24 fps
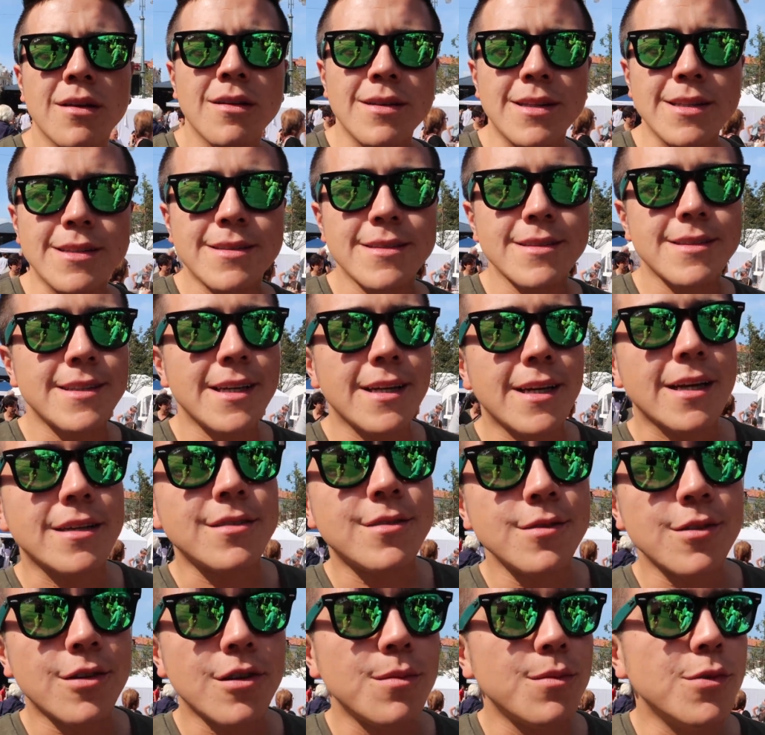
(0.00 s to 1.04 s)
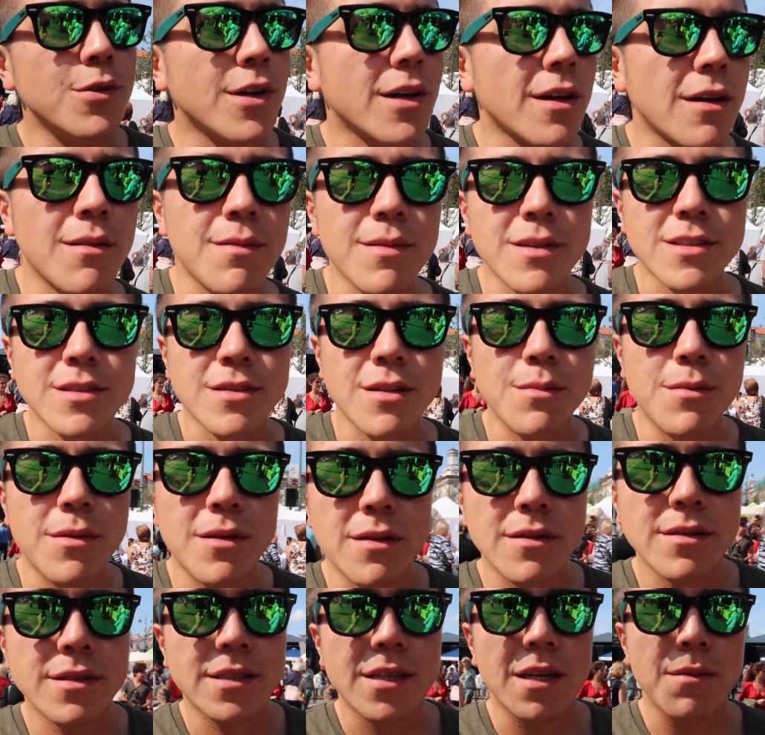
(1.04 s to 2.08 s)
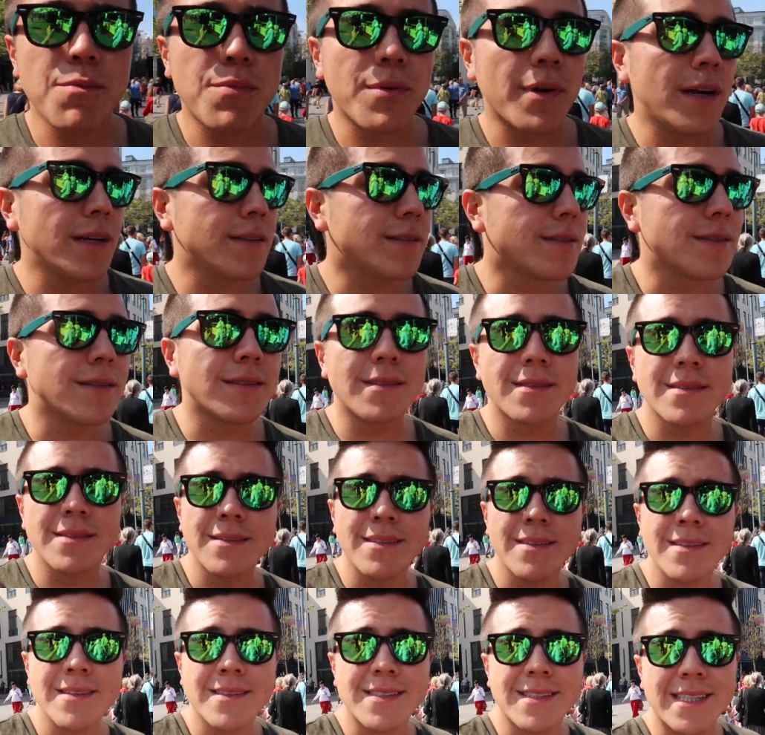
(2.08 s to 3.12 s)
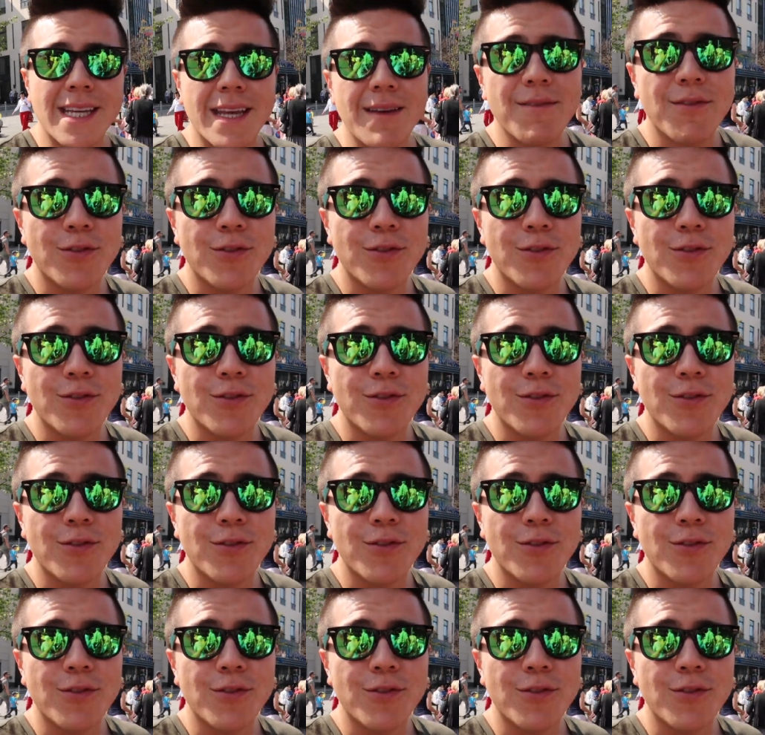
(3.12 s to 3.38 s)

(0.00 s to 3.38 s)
This is the Kasulko Muge of the summer. Same prices, same